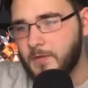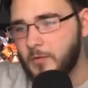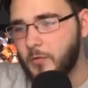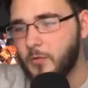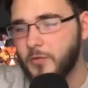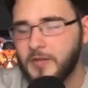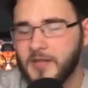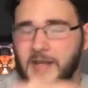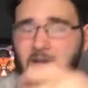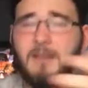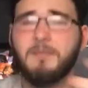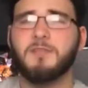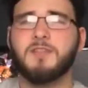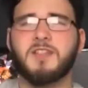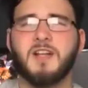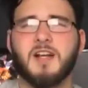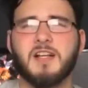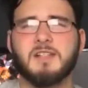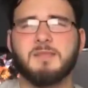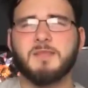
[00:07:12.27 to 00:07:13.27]
All the
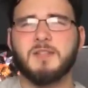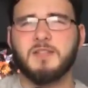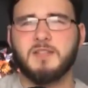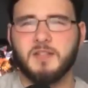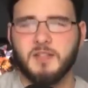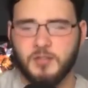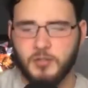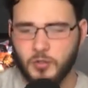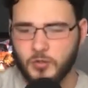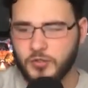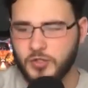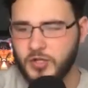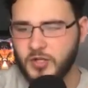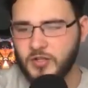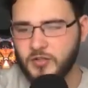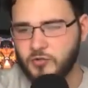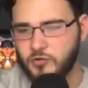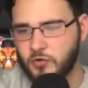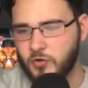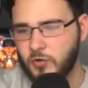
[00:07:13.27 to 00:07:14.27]
advertisements, the dodgy
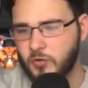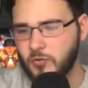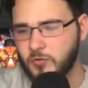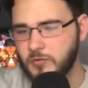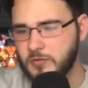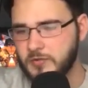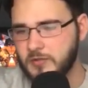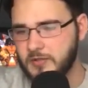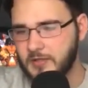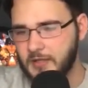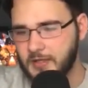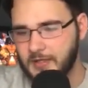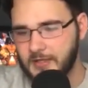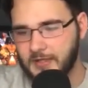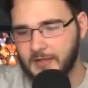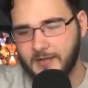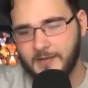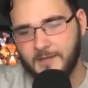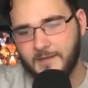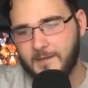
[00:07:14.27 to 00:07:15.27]
controls, like
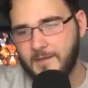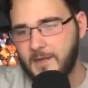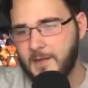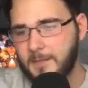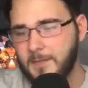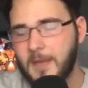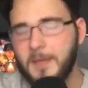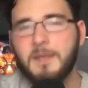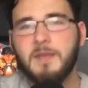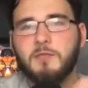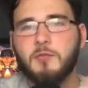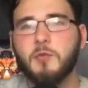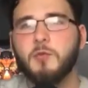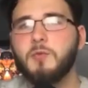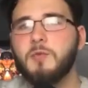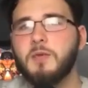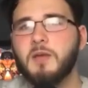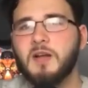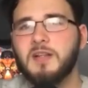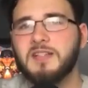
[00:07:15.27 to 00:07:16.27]
maybe if
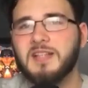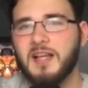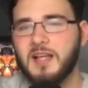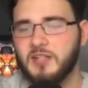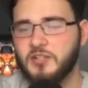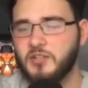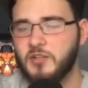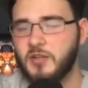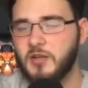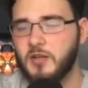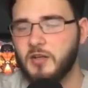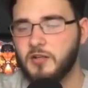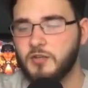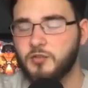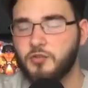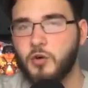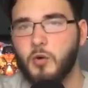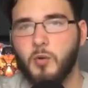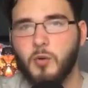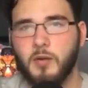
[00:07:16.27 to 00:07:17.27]
you attached a
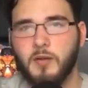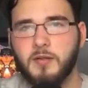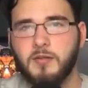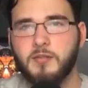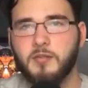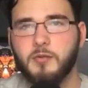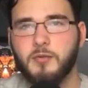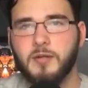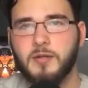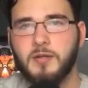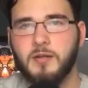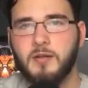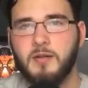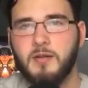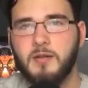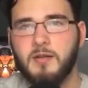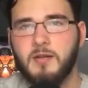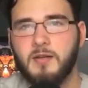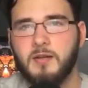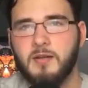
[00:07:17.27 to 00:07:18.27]
controller to it,
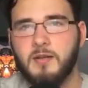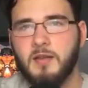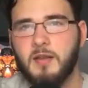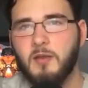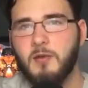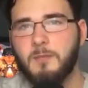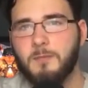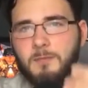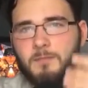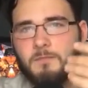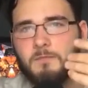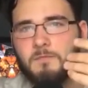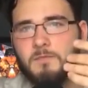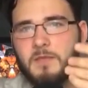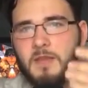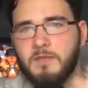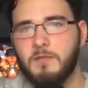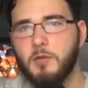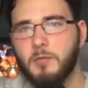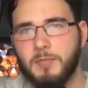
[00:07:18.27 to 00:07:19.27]
it'll
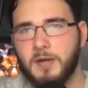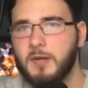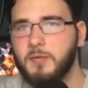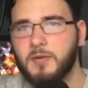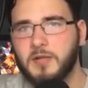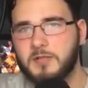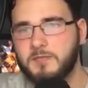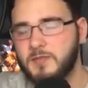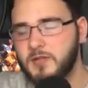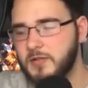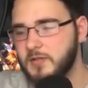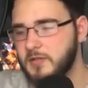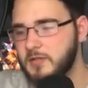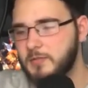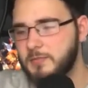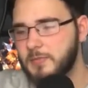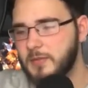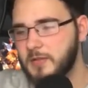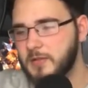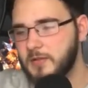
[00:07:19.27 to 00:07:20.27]
give you a better experience,
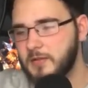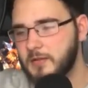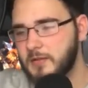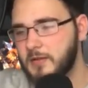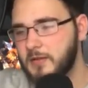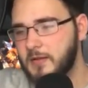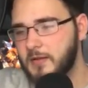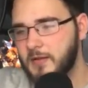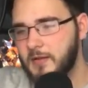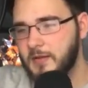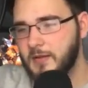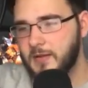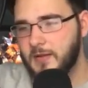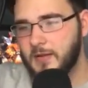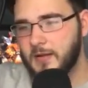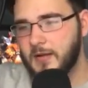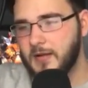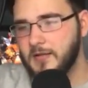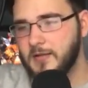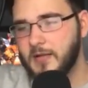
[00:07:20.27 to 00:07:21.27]
but
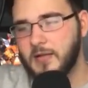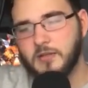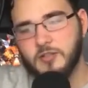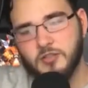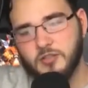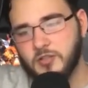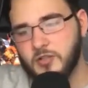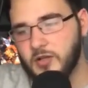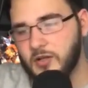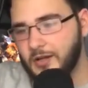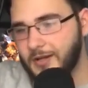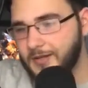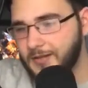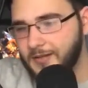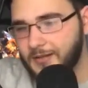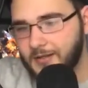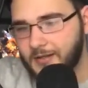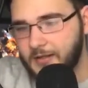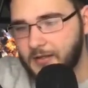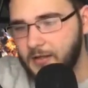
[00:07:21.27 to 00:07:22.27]
I just can't.
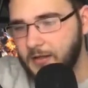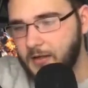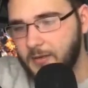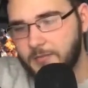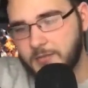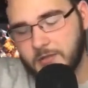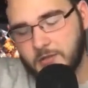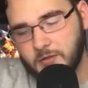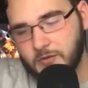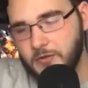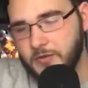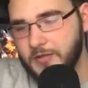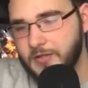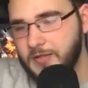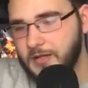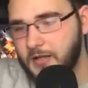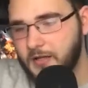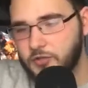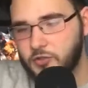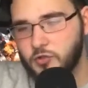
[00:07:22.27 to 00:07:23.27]
I can't. I'm sorry.
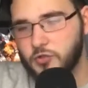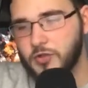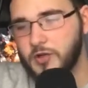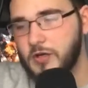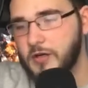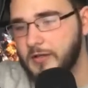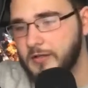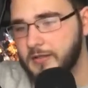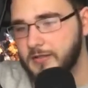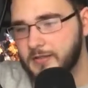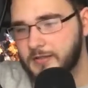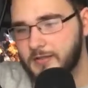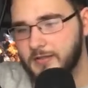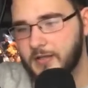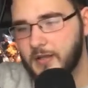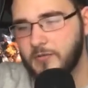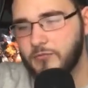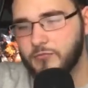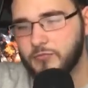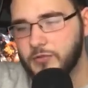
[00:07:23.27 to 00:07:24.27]
I tried.
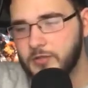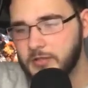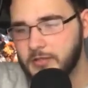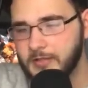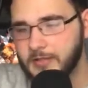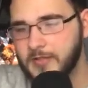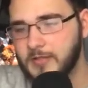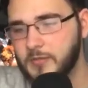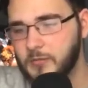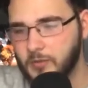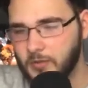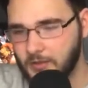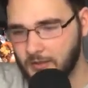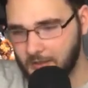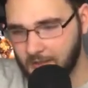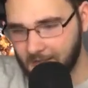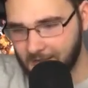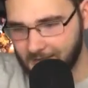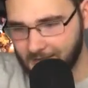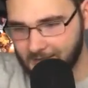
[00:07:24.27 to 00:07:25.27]
I really did want
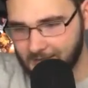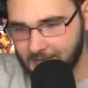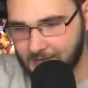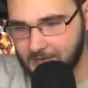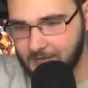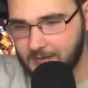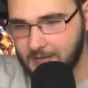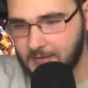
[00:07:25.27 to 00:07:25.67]
to like it.